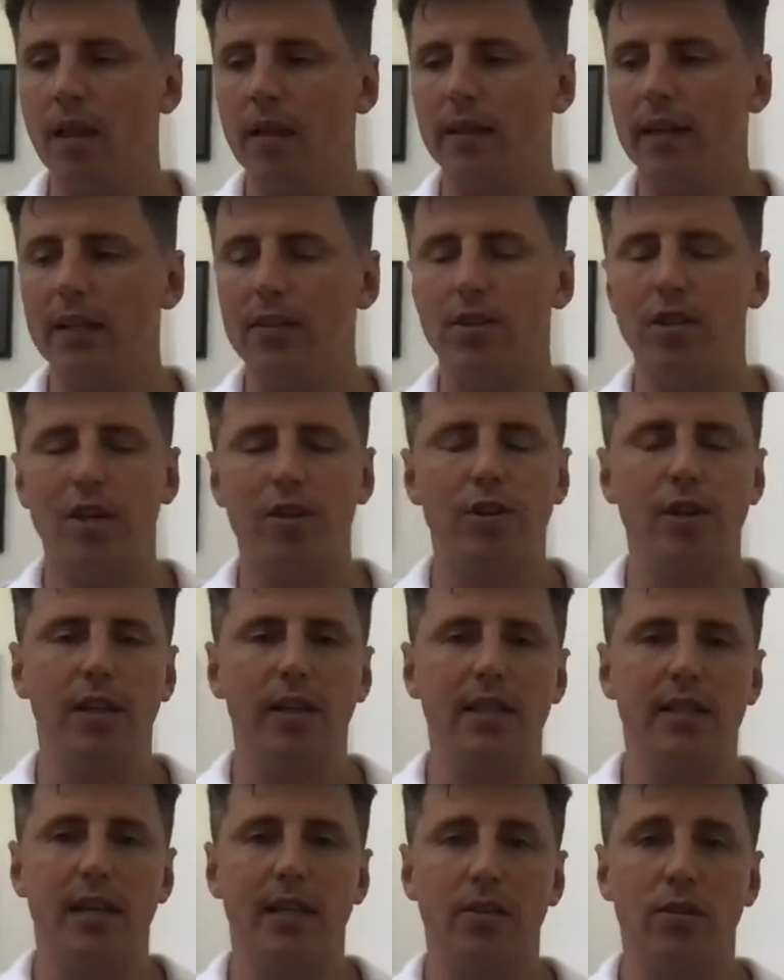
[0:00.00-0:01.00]
they
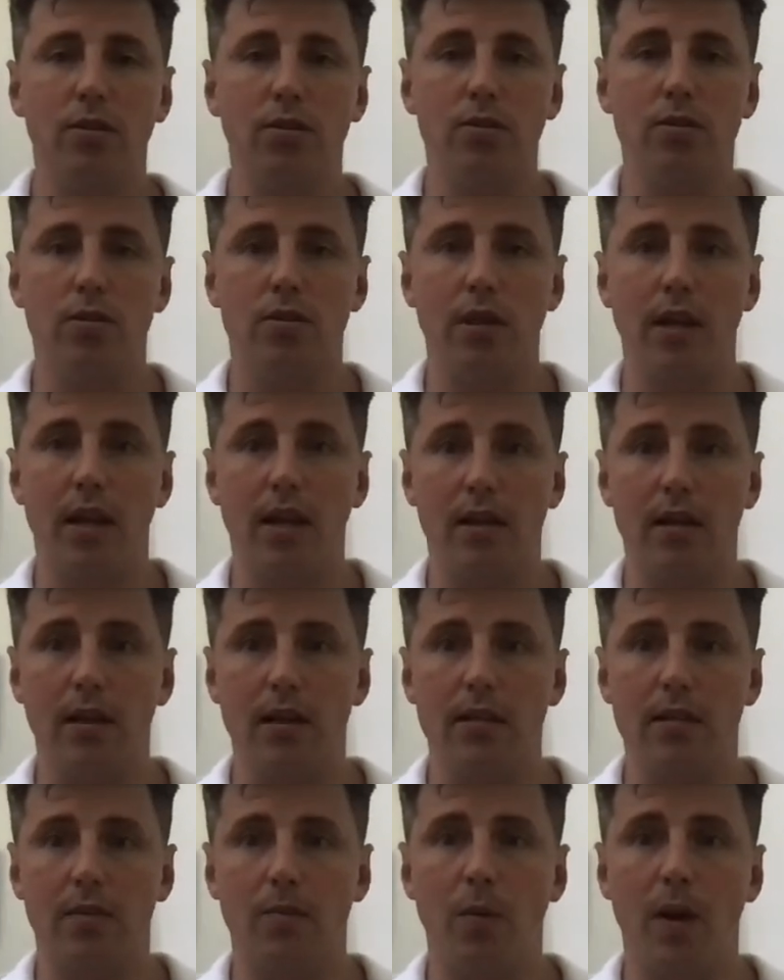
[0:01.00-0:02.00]
generally tend to lose uh,
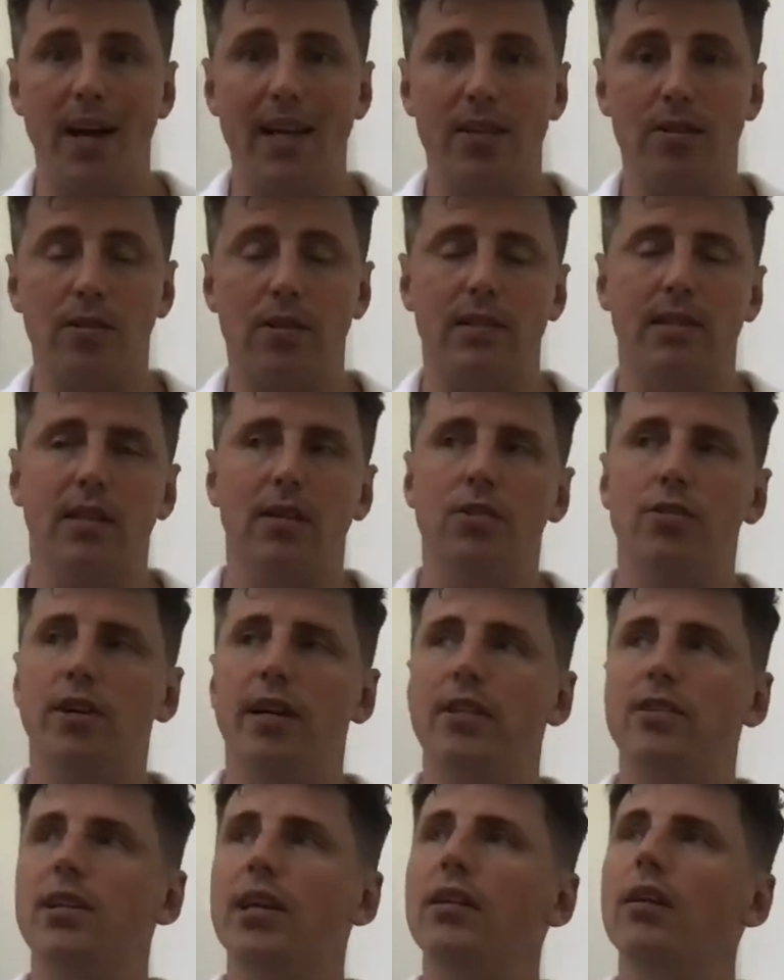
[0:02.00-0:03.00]
some weight as long as they don't
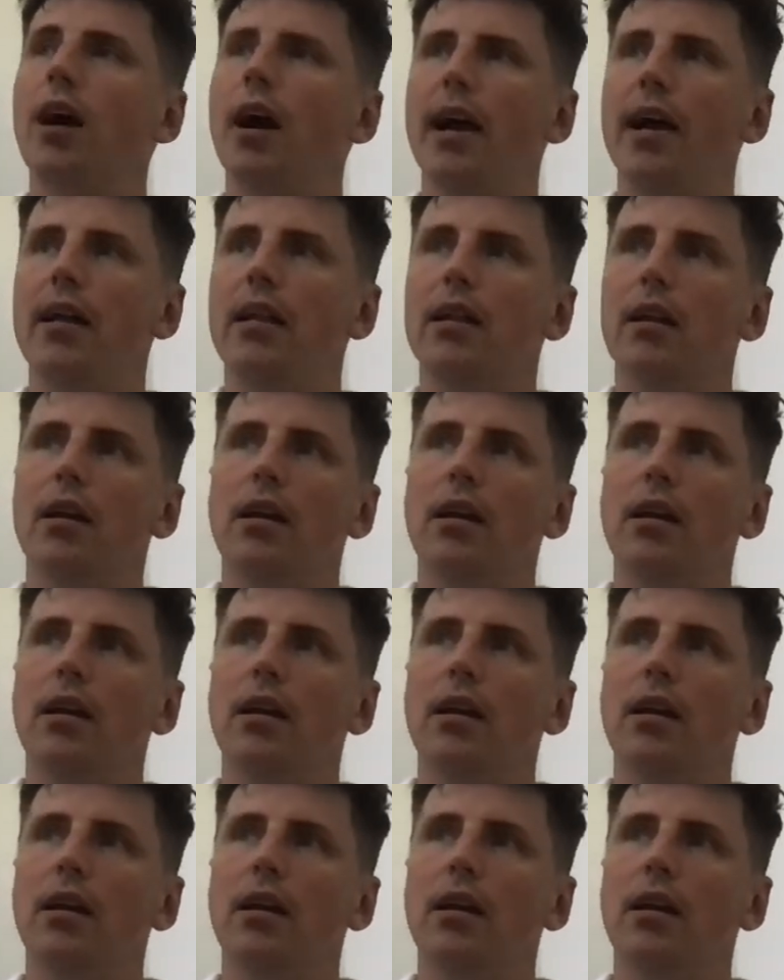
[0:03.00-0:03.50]
change their diet.